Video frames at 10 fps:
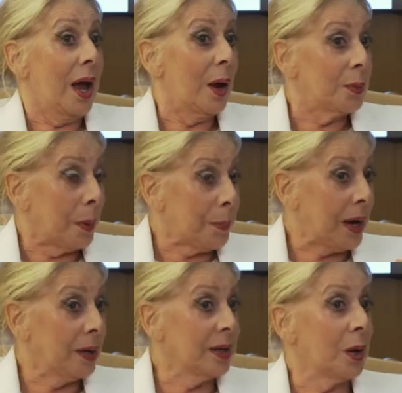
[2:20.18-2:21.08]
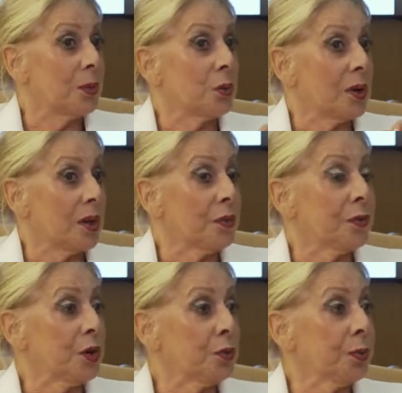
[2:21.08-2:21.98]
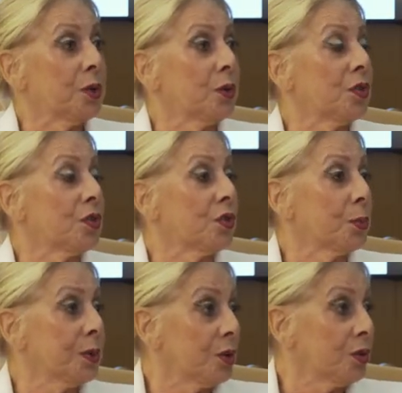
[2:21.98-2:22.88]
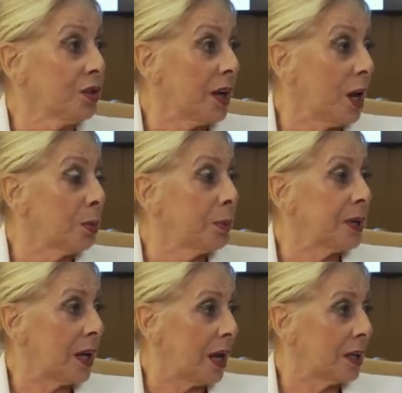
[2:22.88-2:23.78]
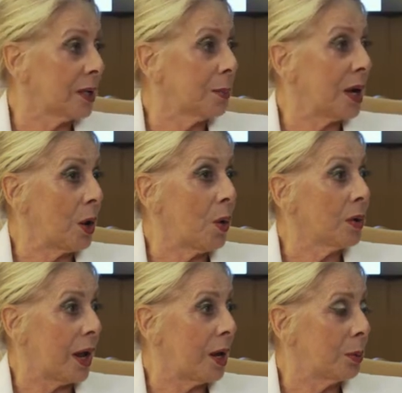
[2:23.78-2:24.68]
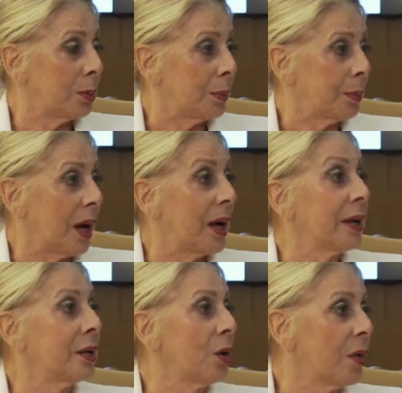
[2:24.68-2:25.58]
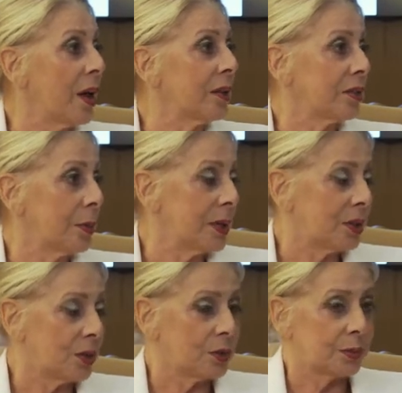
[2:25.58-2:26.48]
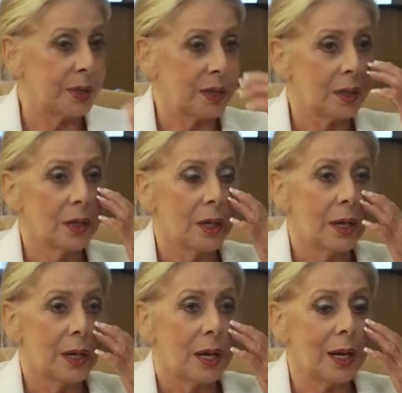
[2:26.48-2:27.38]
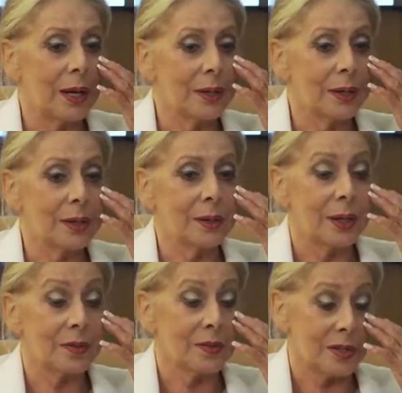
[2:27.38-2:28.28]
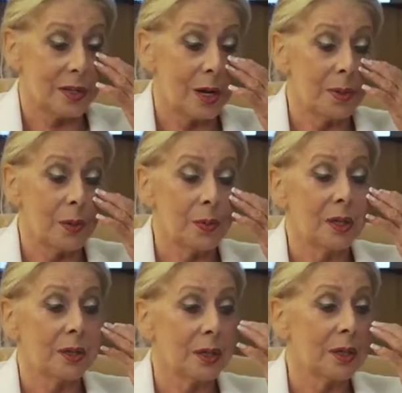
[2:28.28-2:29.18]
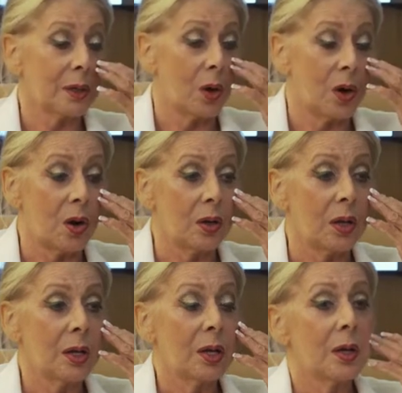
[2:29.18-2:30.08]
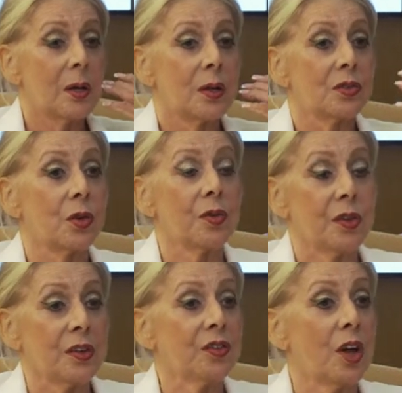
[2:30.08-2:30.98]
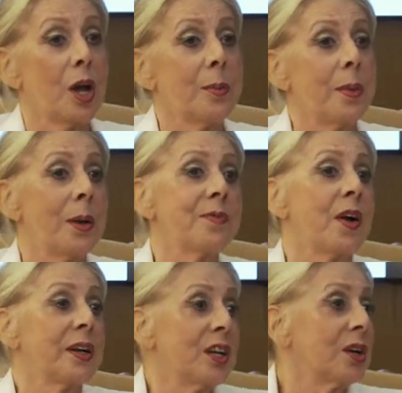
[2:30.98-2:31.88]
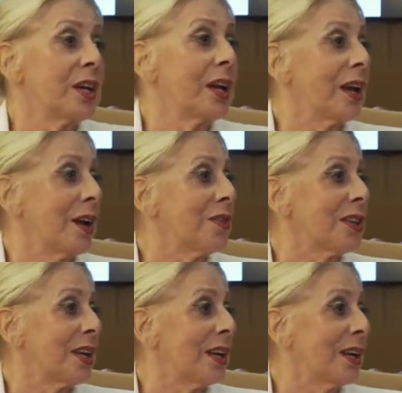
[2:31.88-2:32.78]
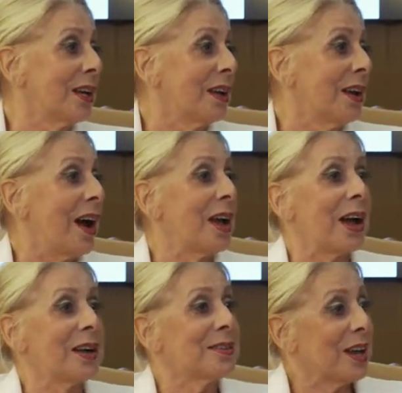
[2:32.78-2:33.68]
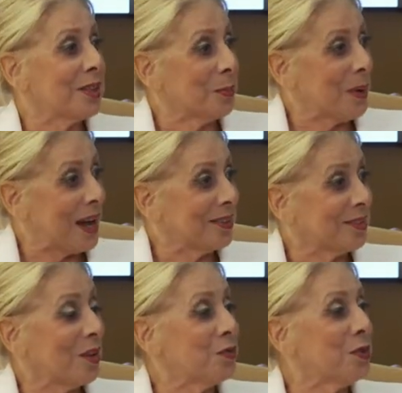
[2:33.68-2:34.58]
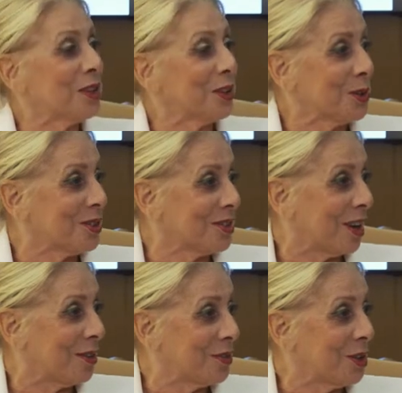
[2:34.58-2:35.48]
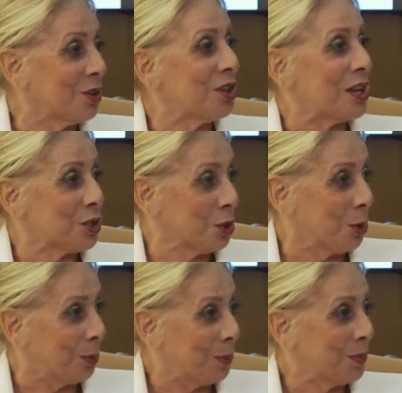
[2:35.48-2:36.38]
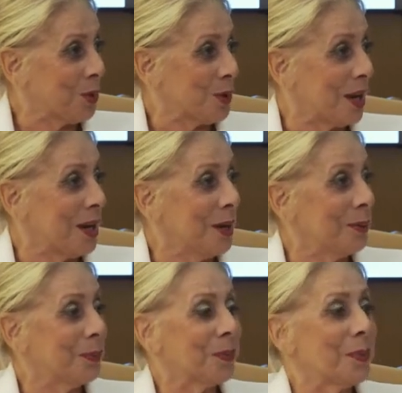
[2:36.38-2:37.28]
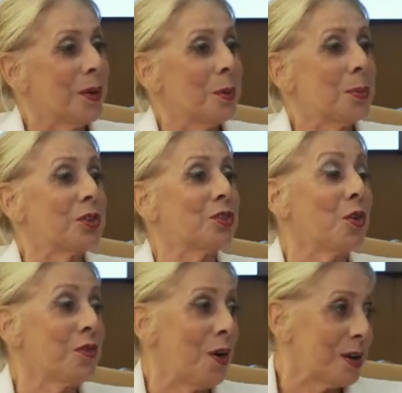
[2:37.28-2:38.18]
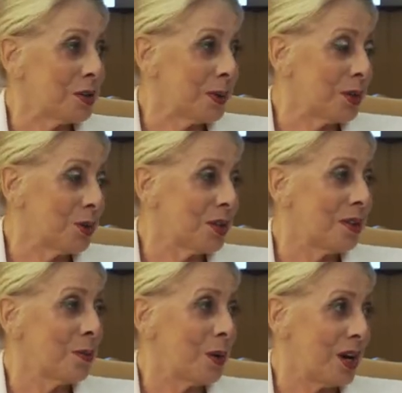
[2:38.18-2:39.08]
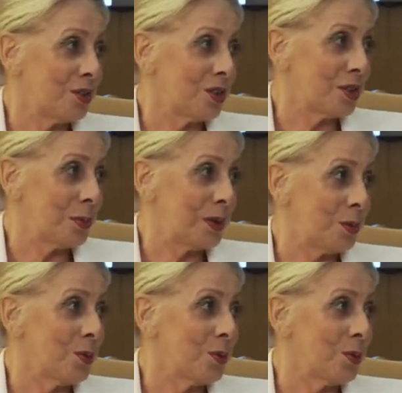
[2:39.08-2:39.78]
Apparently, I was one of the first producers who produced an album in Canada, my own album. I didn't know that. Somebody told me. Oh. And yes, this time I really did it all. So this time, I'm finally going to get everything. I take the bad stuff with the good stuff. You know, j'assume, okay? But so far, it's been good, and the reaction's been